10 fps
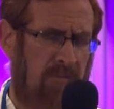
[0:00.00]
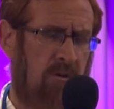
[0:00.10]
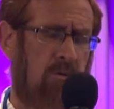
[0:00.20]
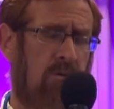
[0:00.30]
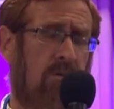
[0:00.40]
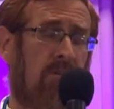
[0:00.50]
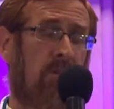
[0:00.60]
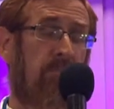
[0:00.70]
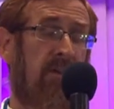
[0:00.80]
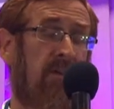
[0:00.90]
of you
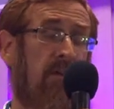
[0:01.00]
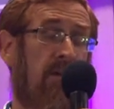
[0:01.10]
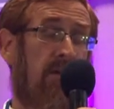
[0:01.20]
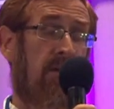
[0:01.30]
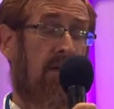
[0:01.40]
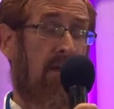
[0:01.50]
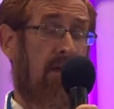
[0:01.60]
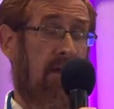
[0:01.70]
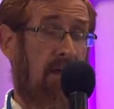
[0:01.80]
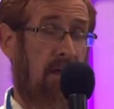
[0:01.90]
to be
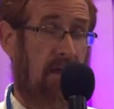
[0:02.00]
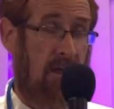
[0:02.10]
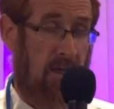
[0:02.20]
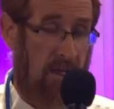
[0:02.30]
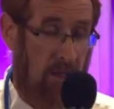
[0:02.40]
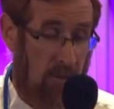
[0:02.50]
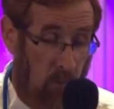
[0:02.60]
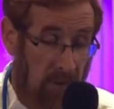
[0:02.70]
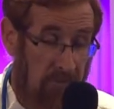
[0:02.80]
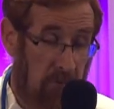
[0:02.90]

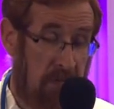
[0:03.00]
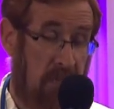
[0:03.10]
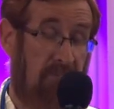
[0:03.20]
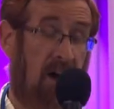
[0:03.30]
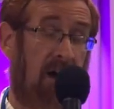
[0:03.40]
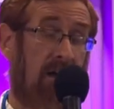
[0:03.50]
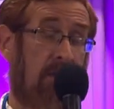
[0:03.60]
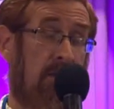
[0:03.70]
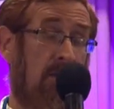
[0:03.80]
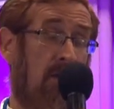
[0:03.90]
one of those seven
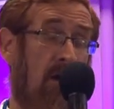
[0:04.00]
eyes